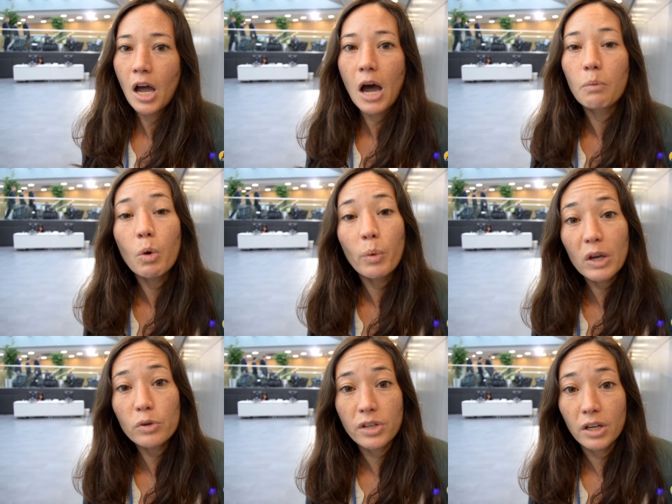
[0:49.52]
And what we
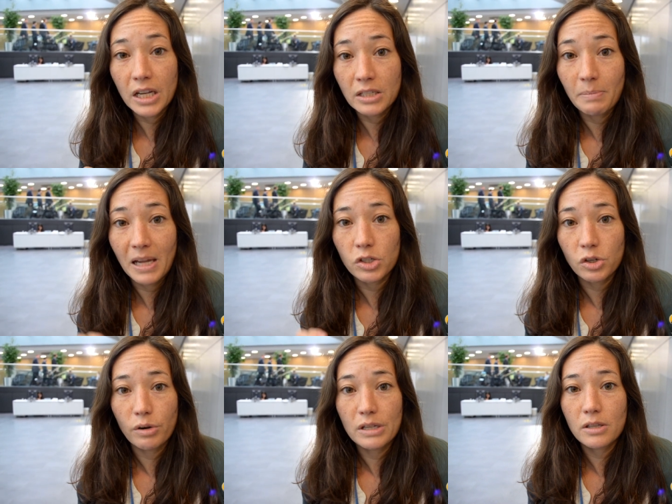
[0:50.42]
also need to make
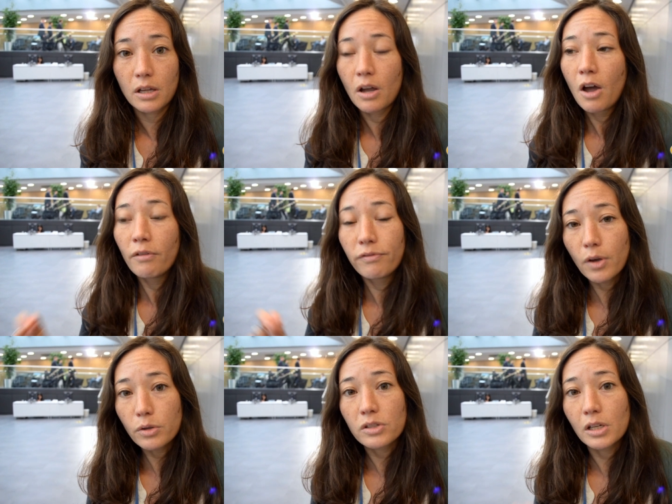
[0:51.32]
sure is that
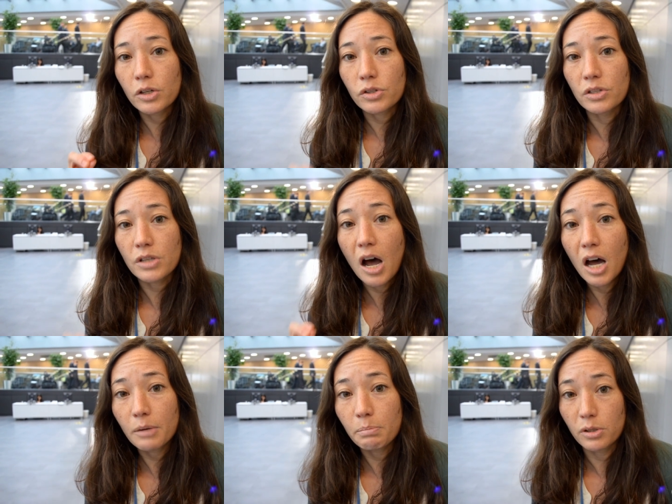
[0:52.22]
false solutions
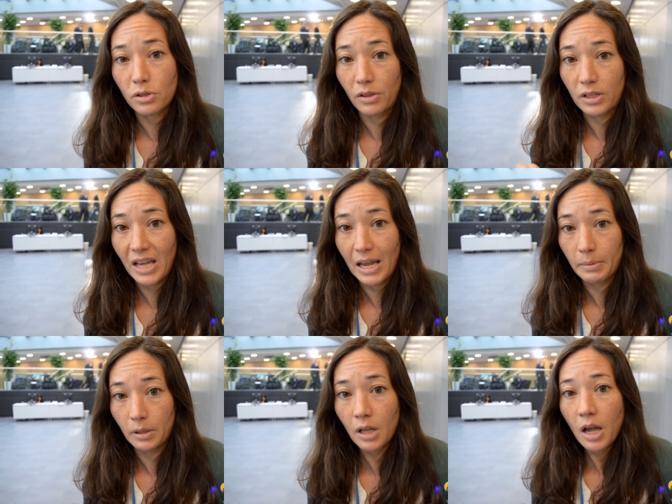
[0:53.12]
aren't put on the
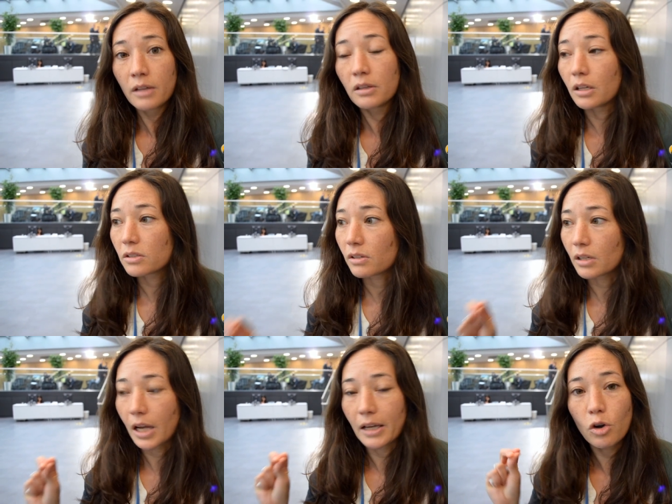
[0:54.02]
table, that
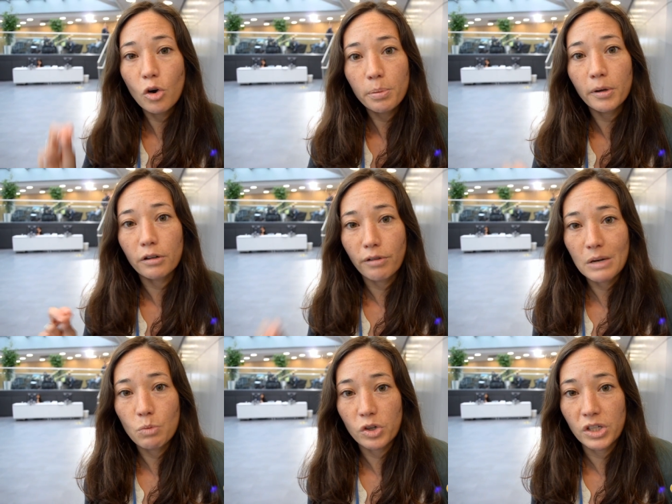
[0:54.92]
like corporate
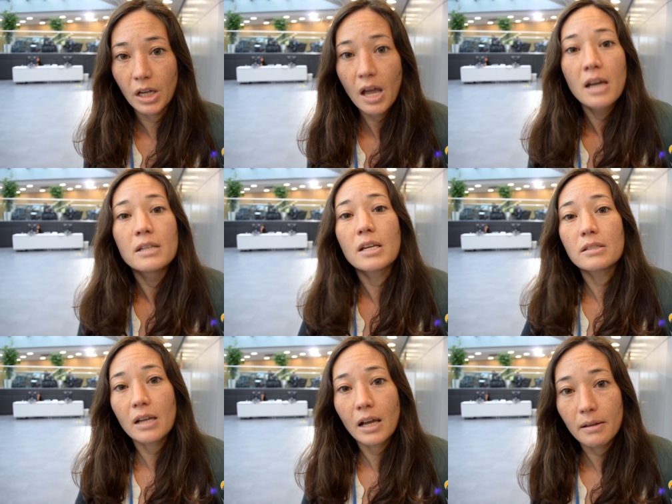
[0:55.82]
greenwashing
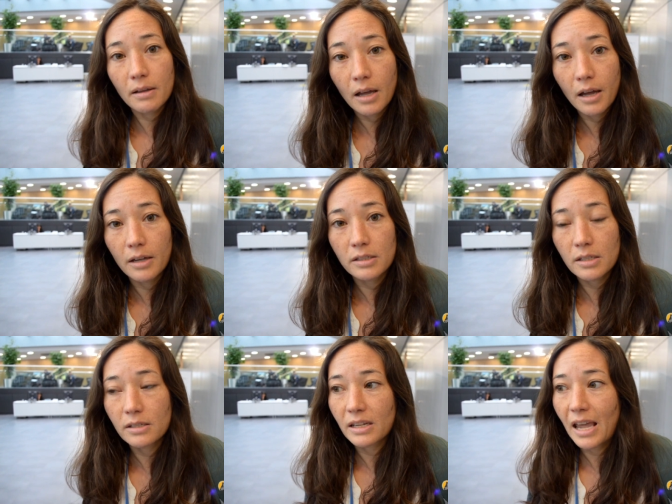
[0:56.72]
doesn't, uh,
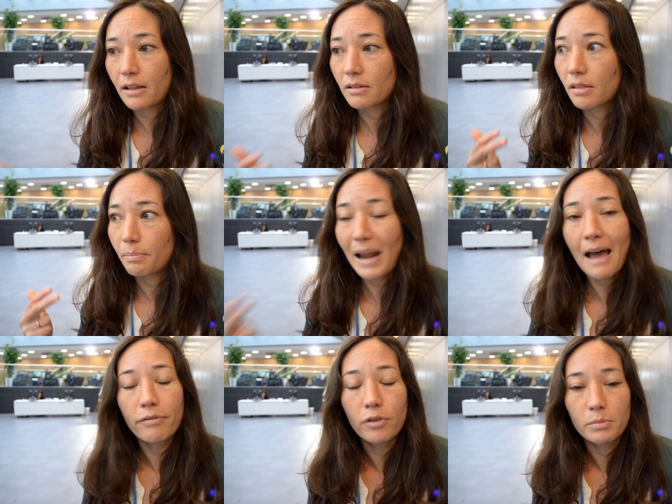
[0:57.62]
doesn't get the
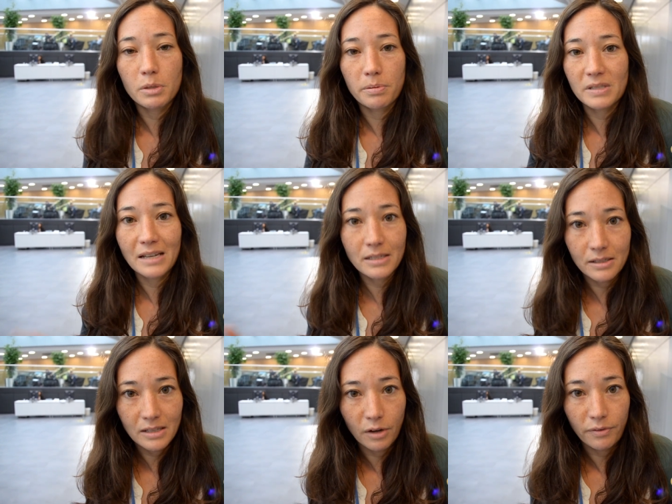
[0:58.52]
platform to present
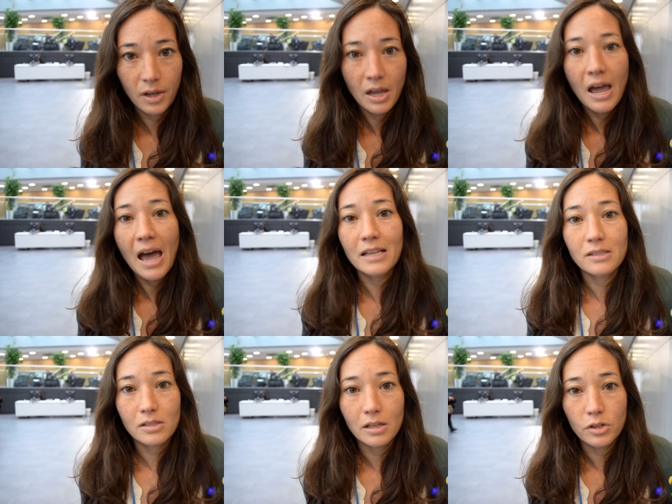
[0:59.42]
itself as a
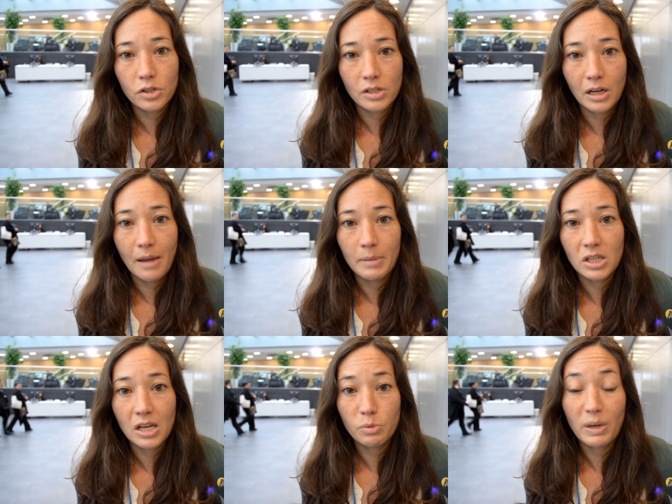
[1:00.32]
solution to climate
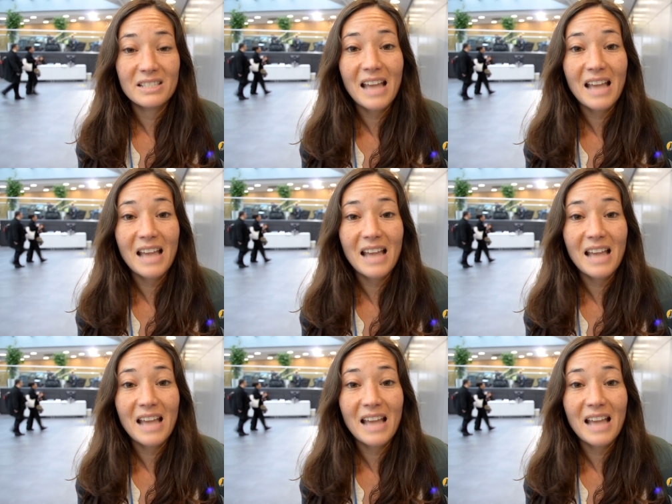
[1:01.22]
change when it's